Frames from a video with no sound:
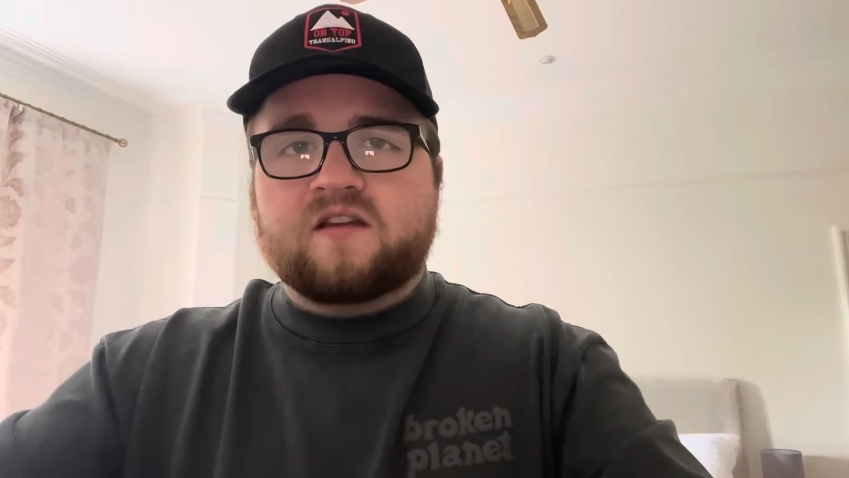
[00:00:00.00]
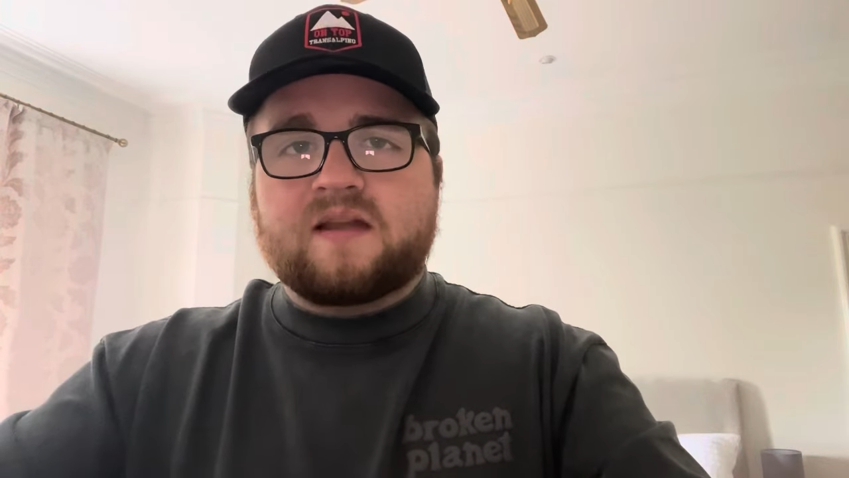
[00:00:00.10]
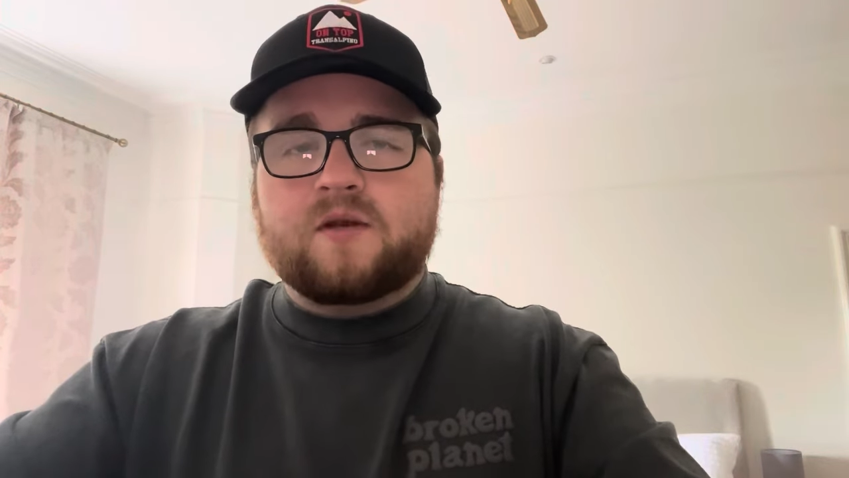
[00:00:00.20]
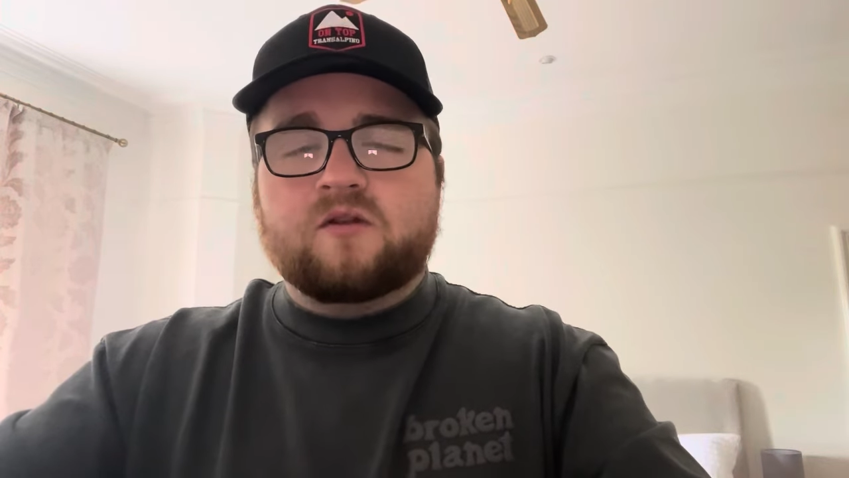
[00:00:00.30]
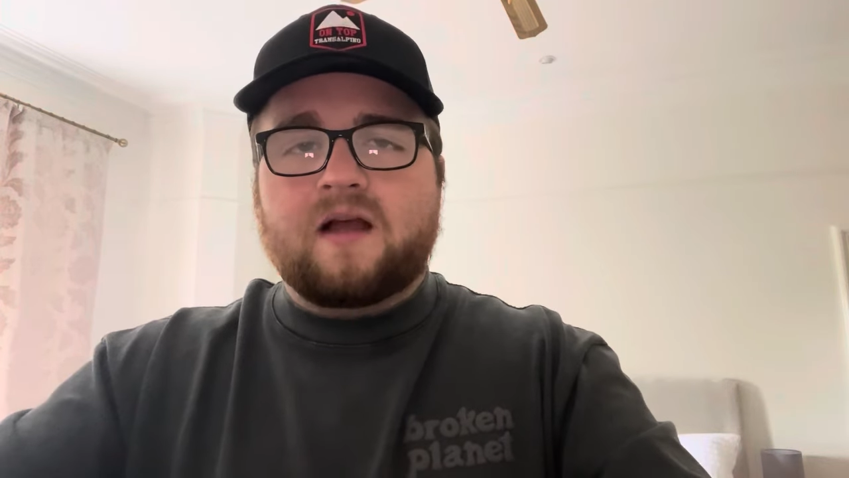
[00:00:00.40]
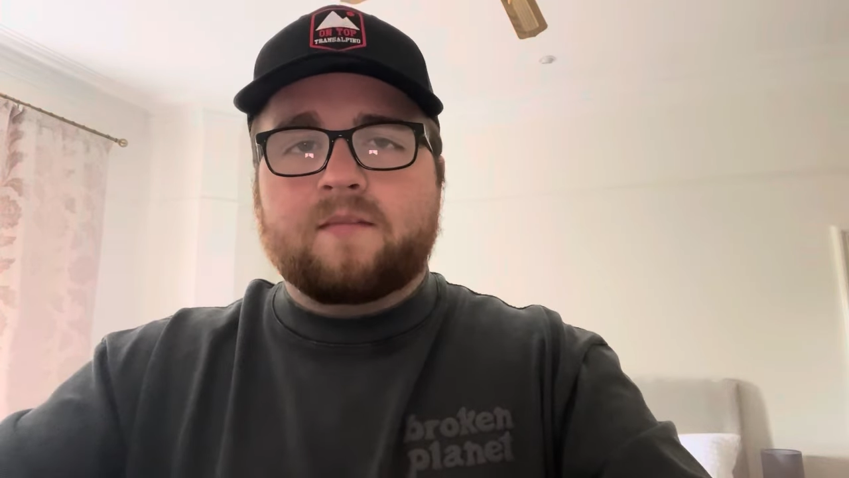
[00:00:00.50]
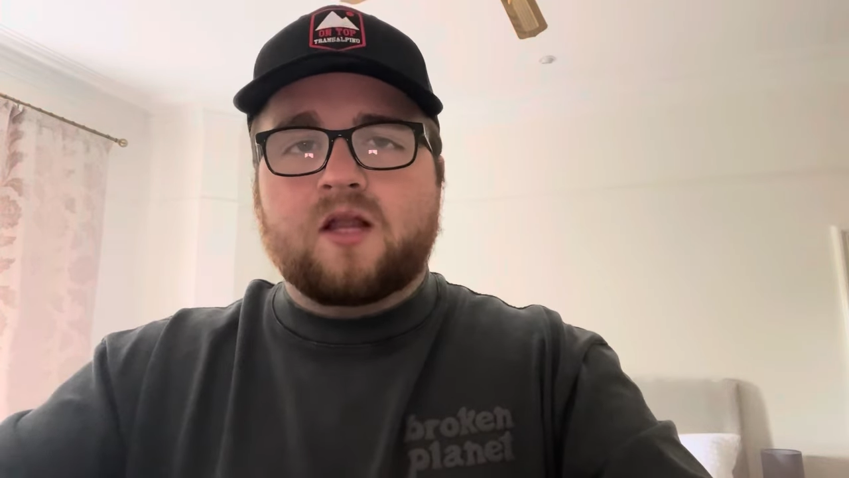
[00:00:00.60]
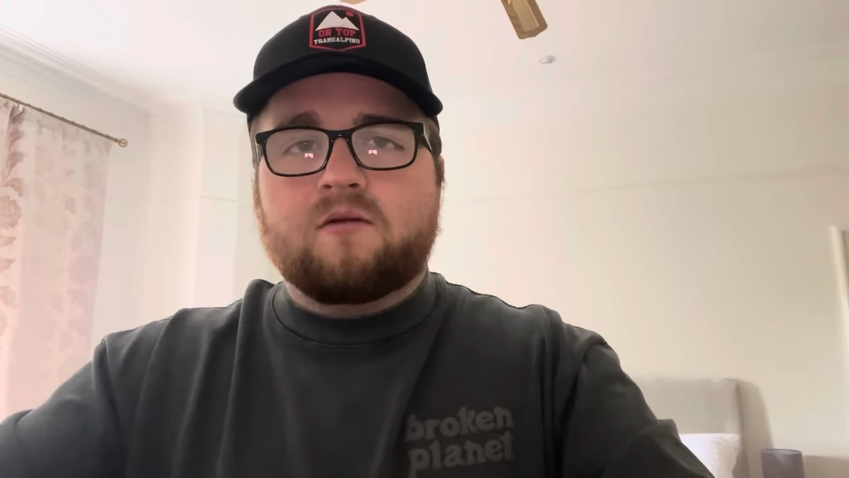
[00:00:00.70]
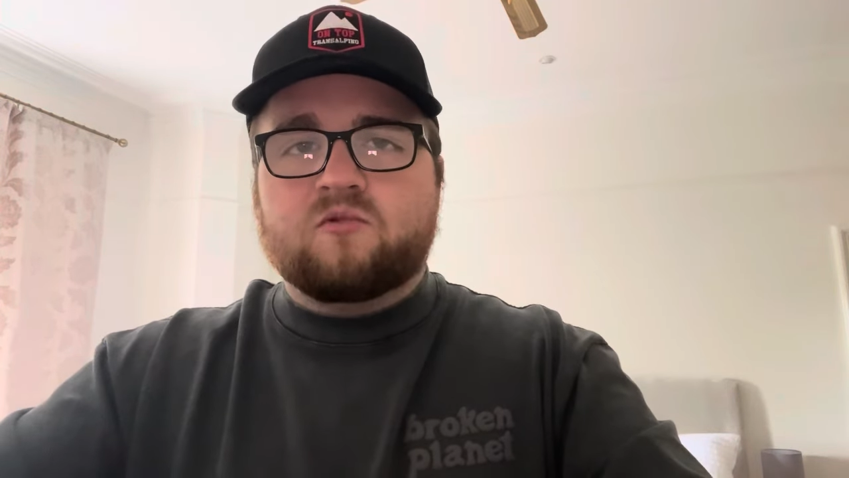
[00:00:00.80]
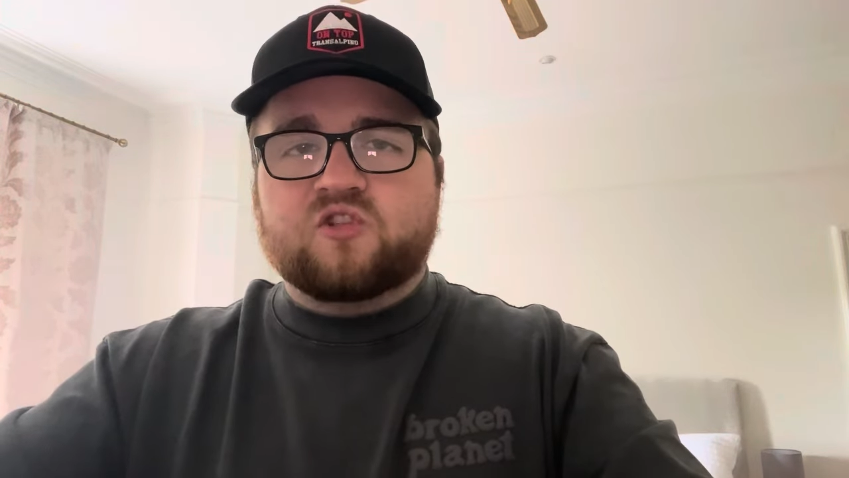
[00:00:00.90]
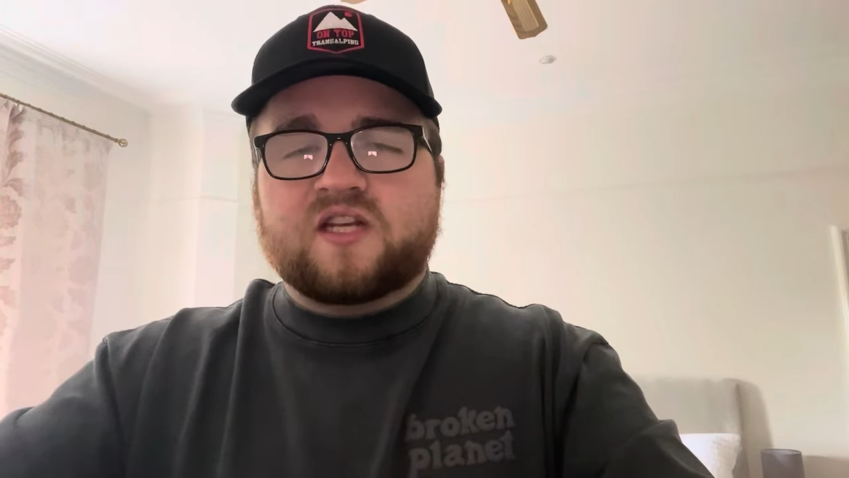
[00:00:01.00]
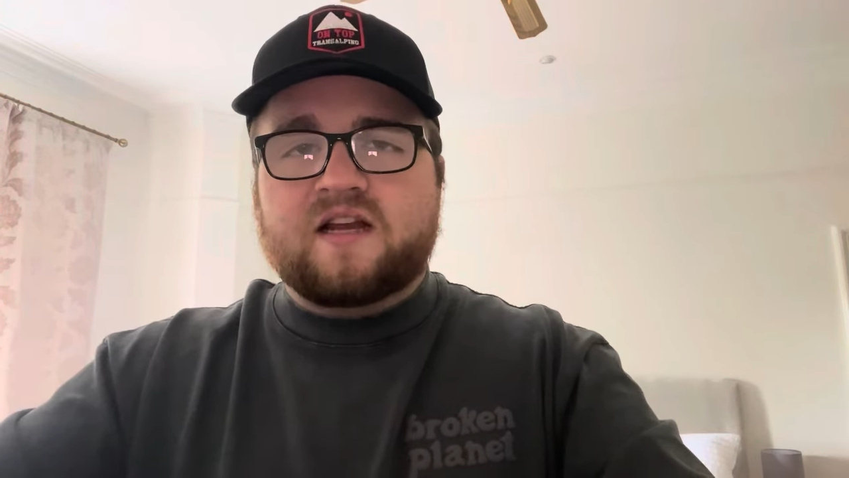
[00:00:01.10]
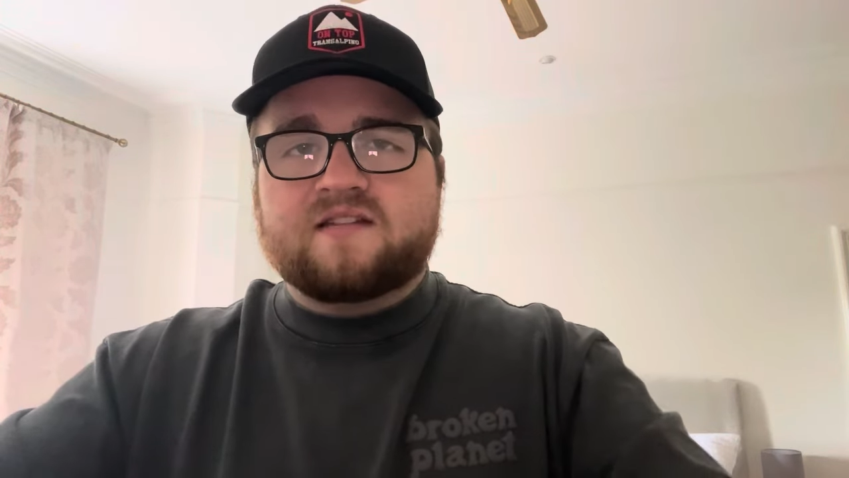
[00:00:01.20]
So let me know down below and we'll see you next